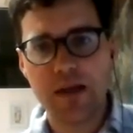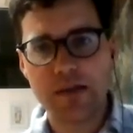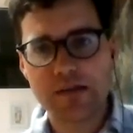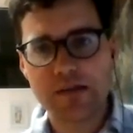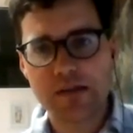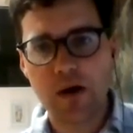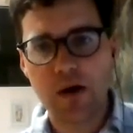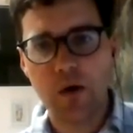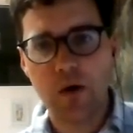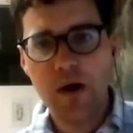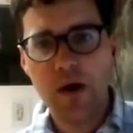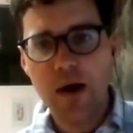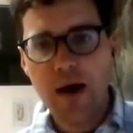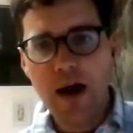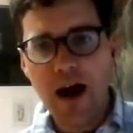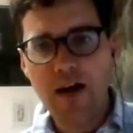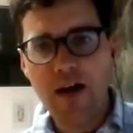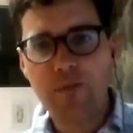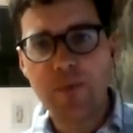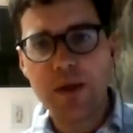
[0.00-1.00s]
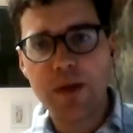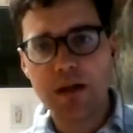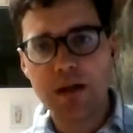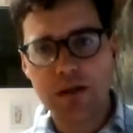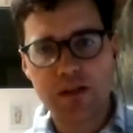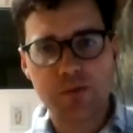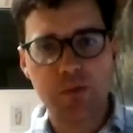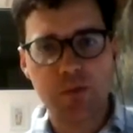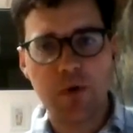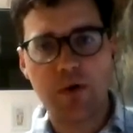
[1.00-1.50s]
And so I've been
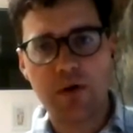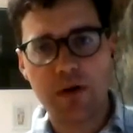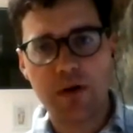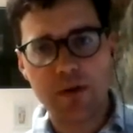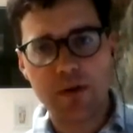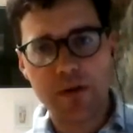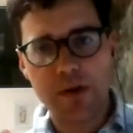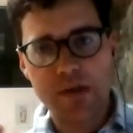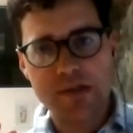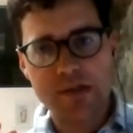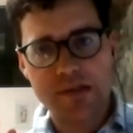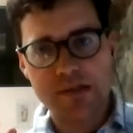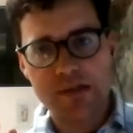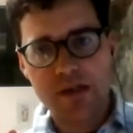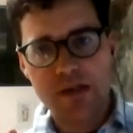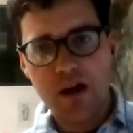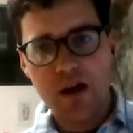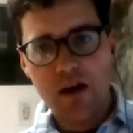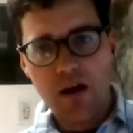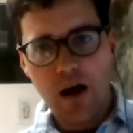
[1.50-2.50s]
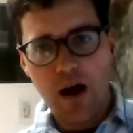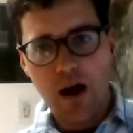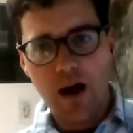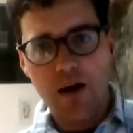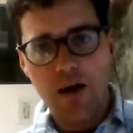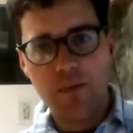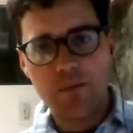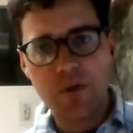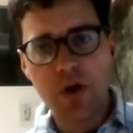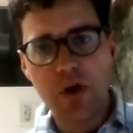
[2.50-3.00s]
exploring this
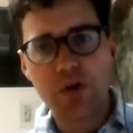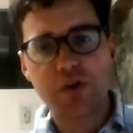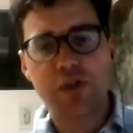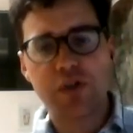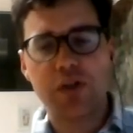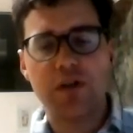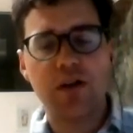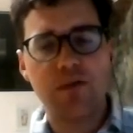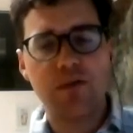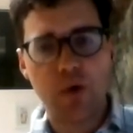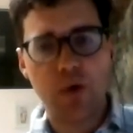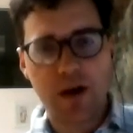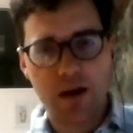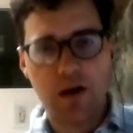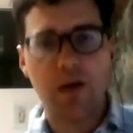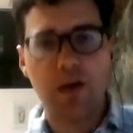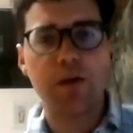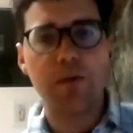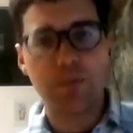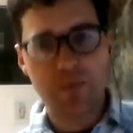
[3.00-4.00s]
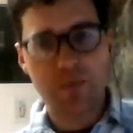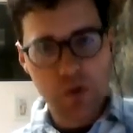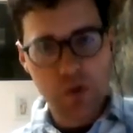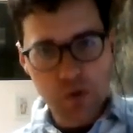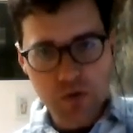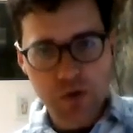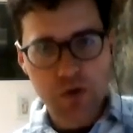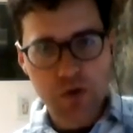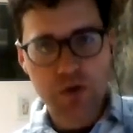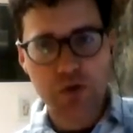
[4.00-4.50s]
notion of what I call a
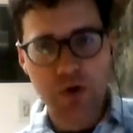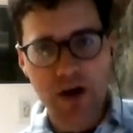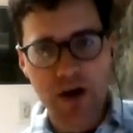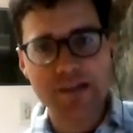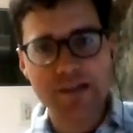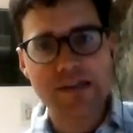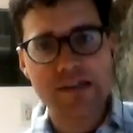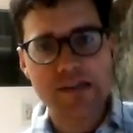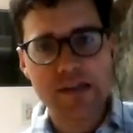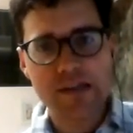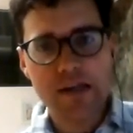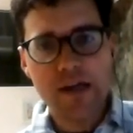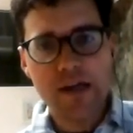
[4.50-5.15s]
user trust,